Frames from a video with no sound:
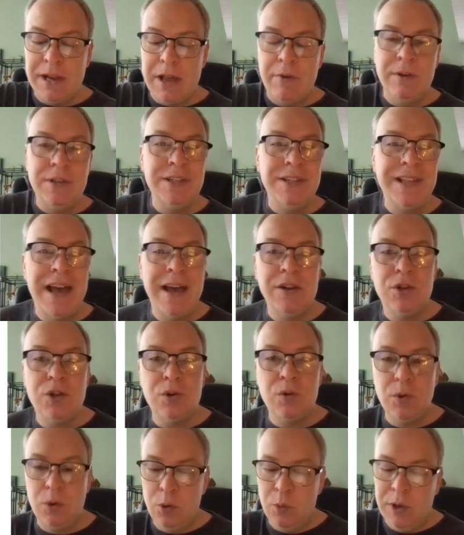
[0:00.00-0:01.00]
Now, is that
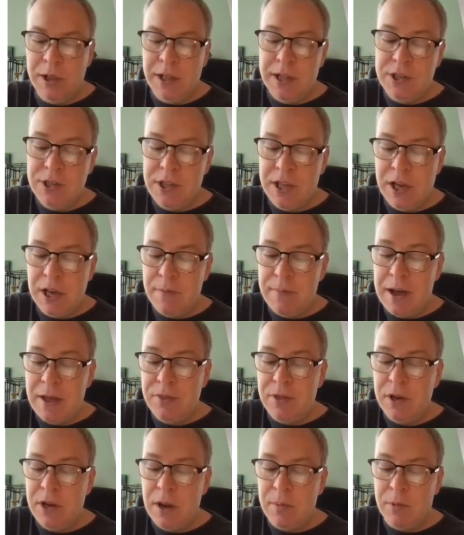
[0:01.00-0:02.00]
true? Well, let's think
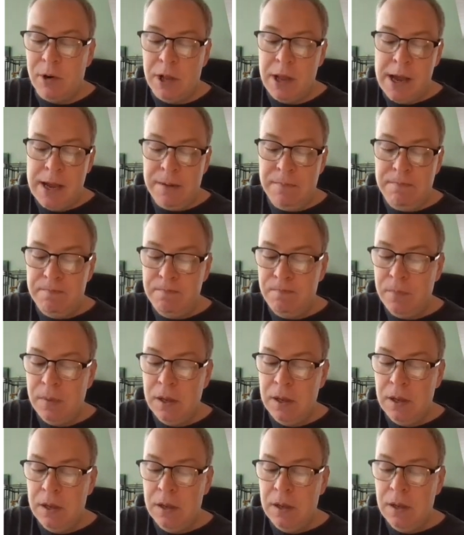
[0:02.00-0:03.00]
about the number line.
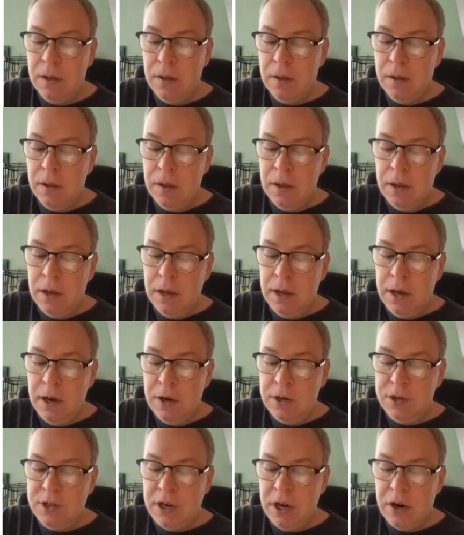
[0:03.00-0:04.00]

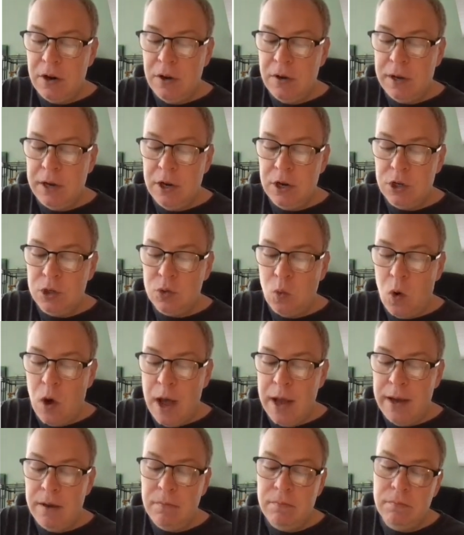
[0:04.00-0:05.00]
Here's 0, here's
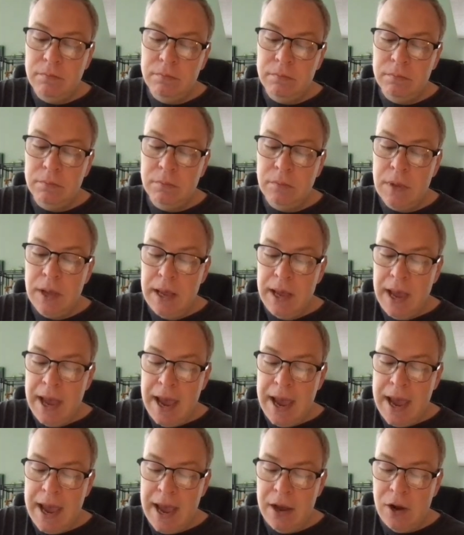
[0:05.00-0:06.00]
1,
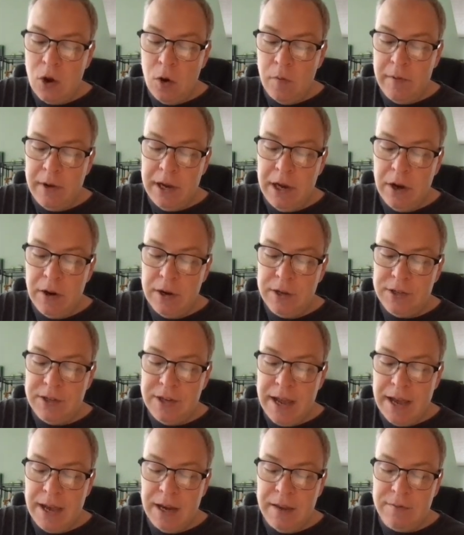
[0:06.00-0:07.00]
and over here is
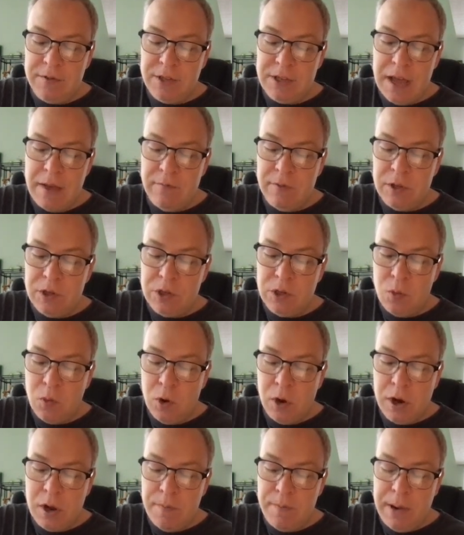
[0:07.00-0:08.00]
negative 7. So
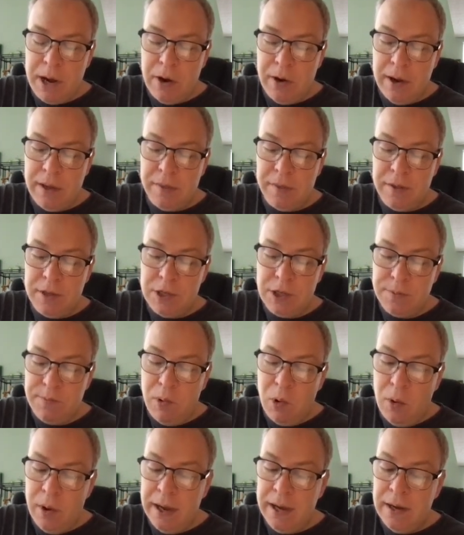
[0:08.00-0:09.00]
we're comparing this
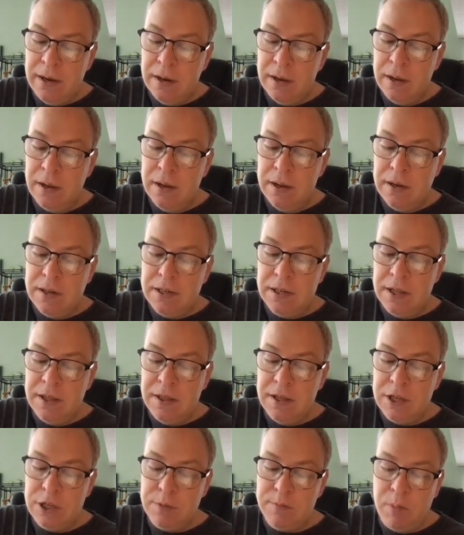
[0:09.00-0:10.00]
point to
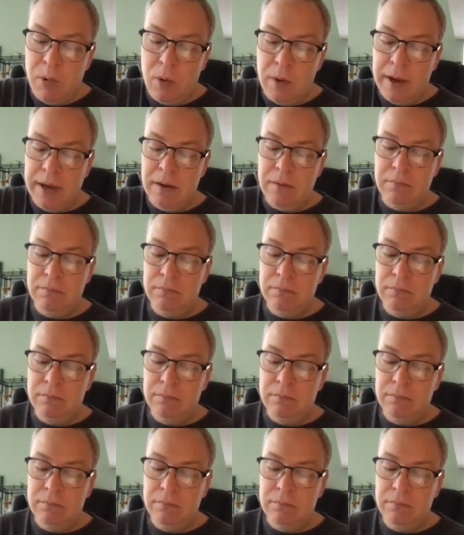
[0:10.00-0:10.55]
this point.